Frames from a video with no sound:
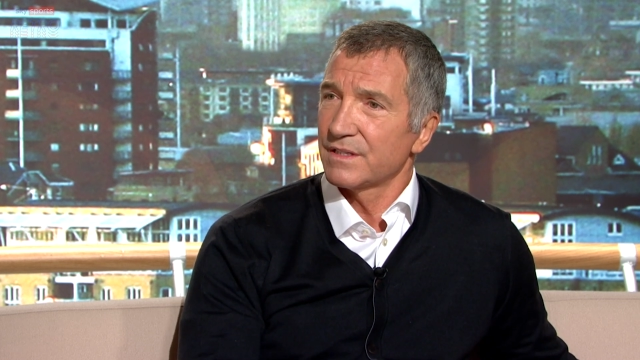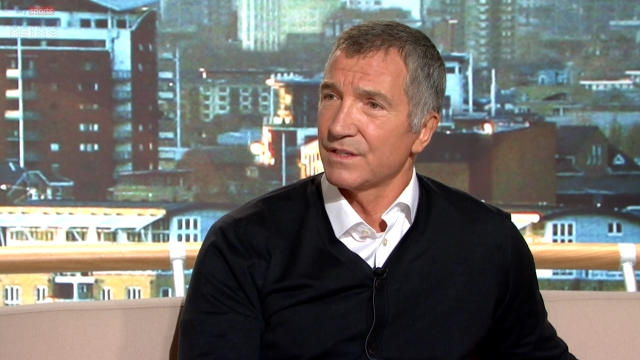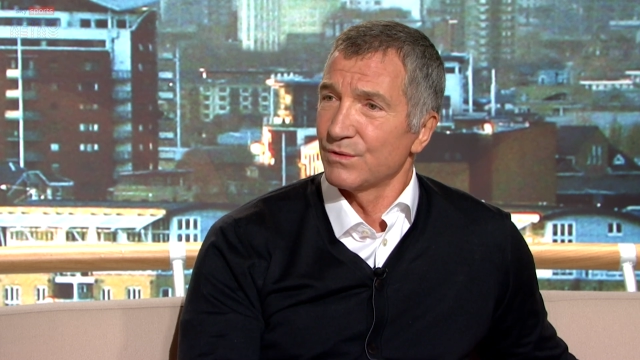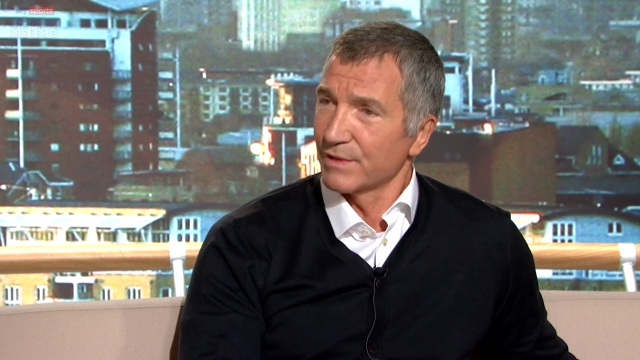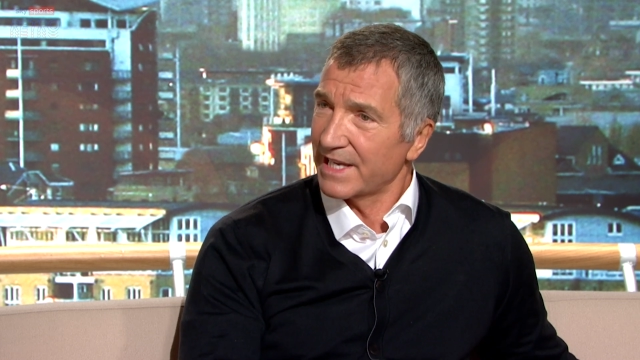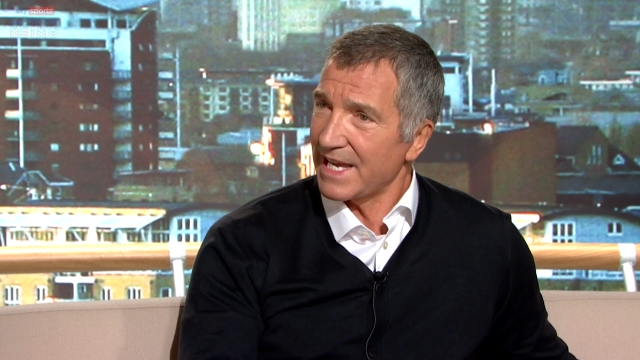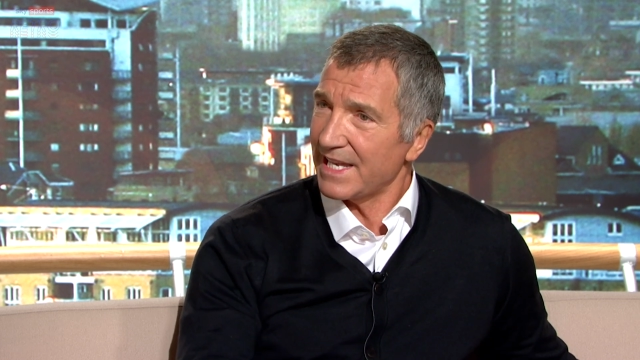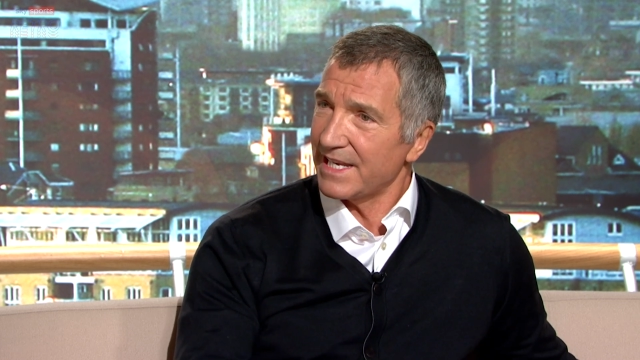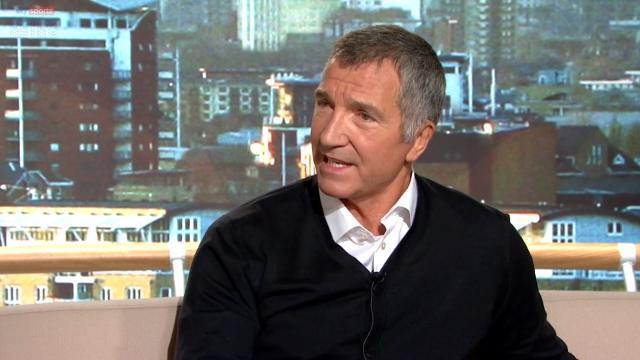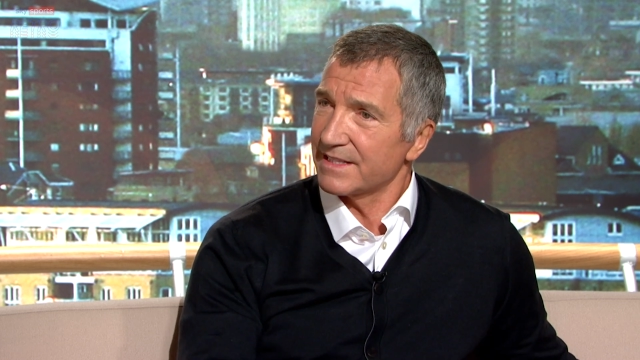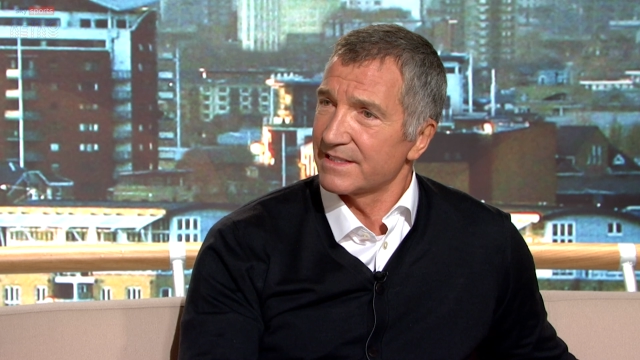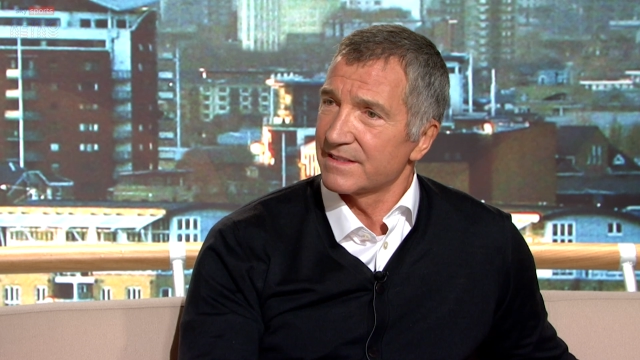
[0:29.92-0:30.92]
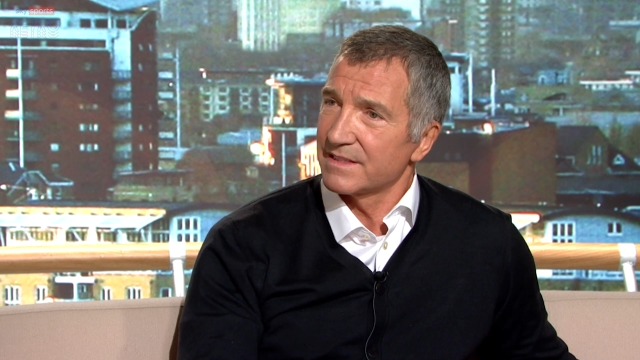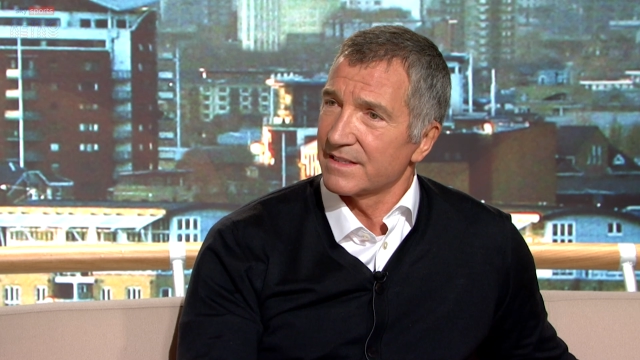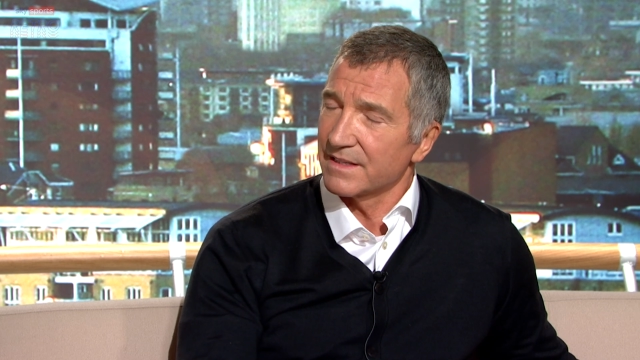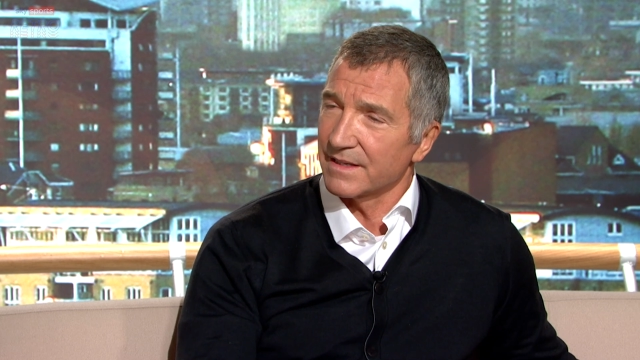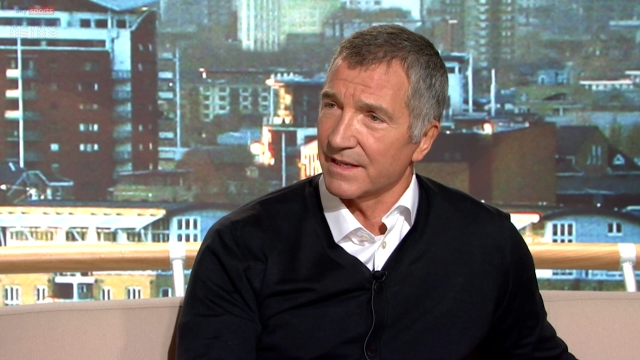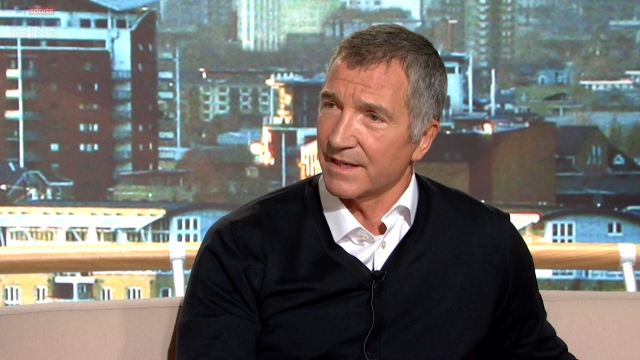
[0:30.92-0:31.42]
you know, Kenny,
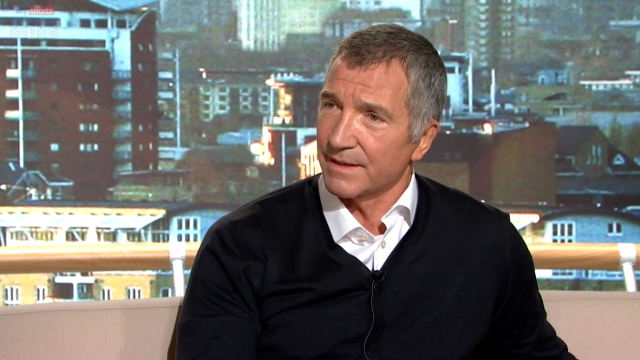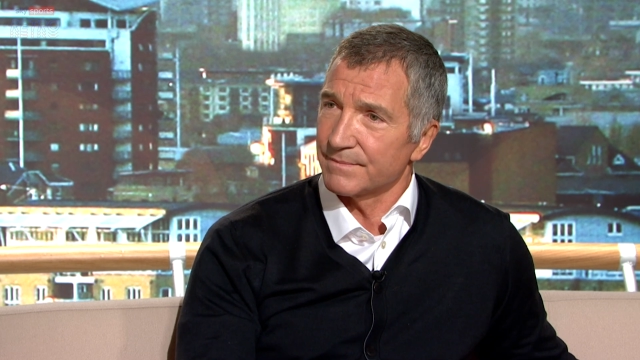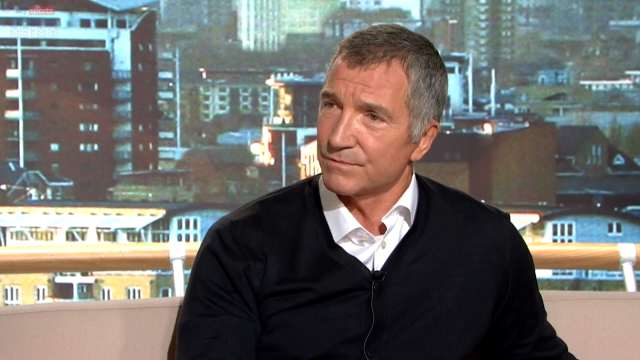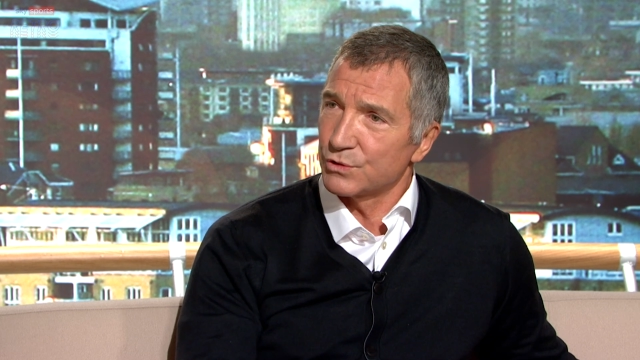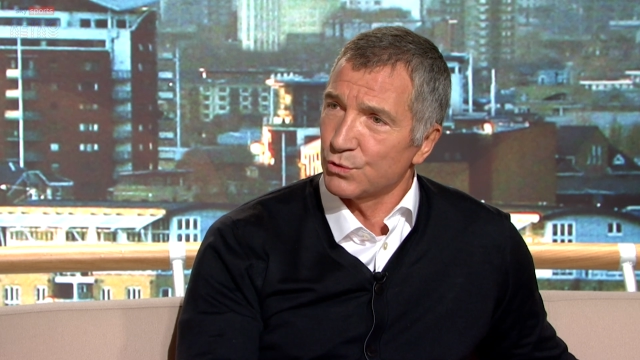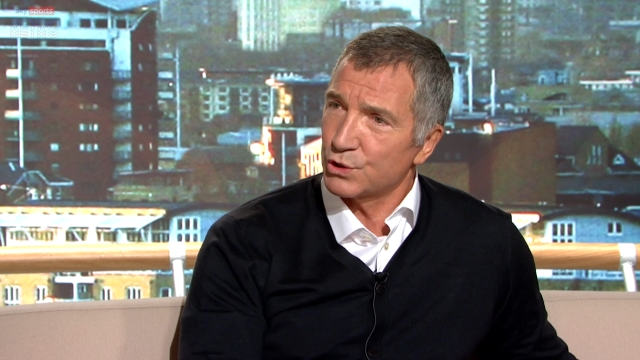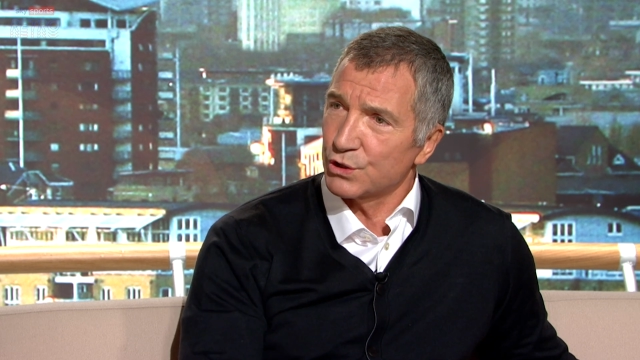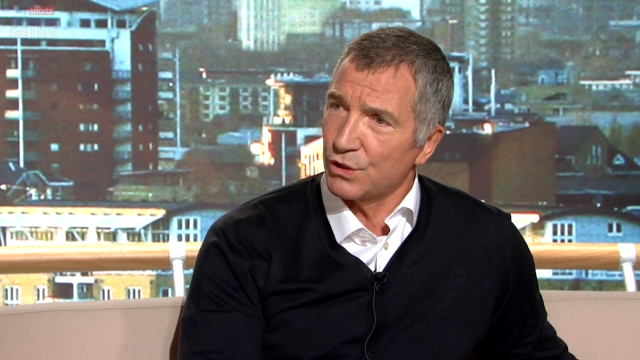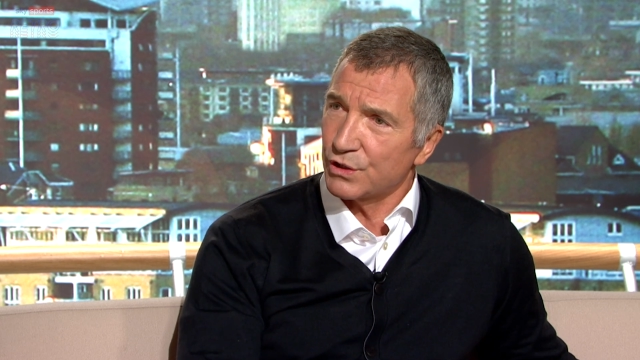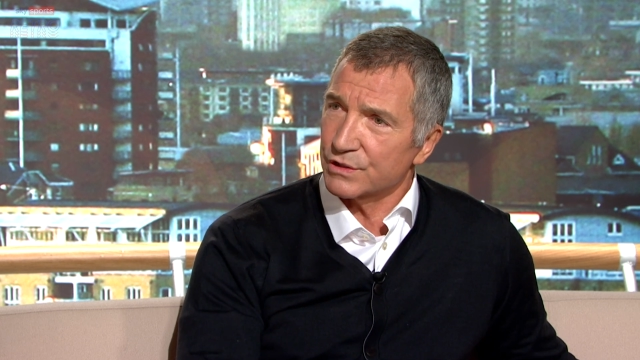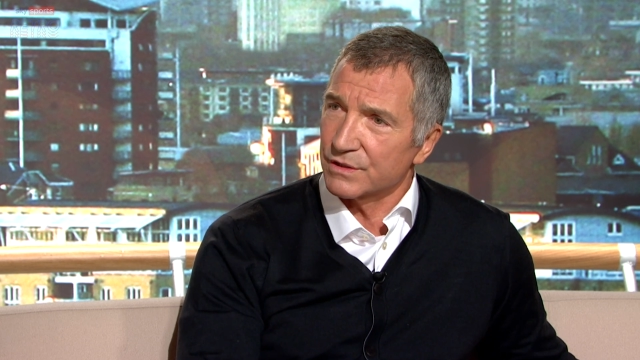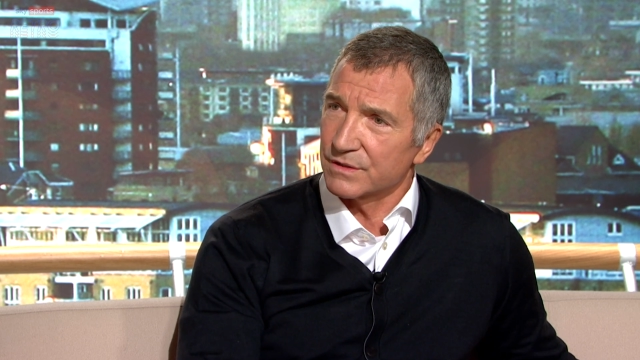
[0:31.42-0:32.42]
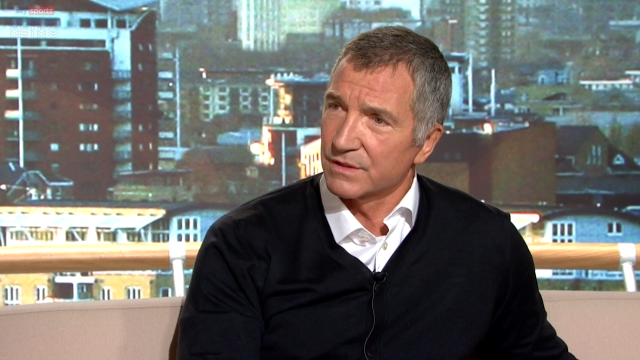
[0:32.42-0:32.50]
Joe Jordan,